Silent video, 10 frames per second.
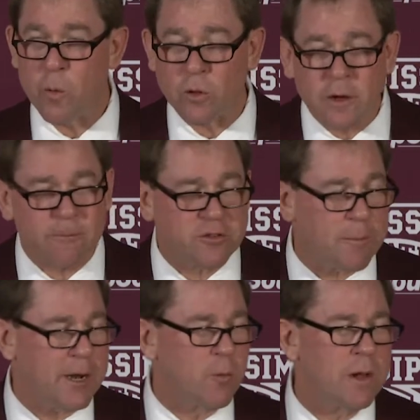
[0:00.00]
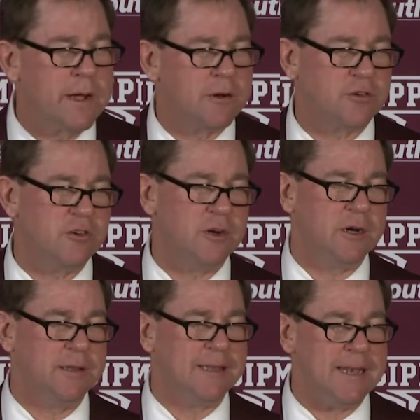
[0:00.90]
were looking for somebody who really
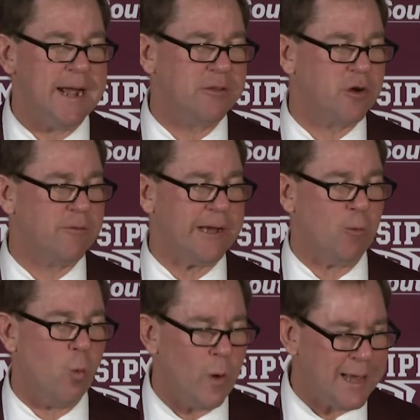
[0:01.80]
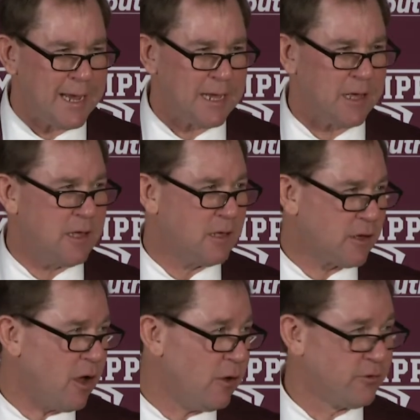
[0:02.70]
understood the nature of a winning
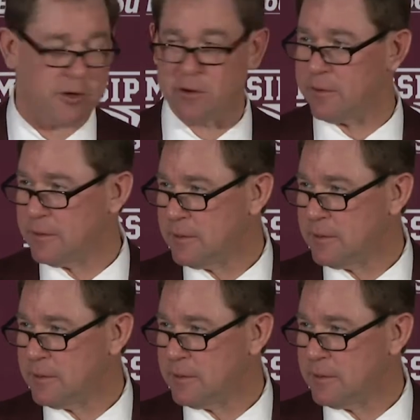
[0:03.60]
culture.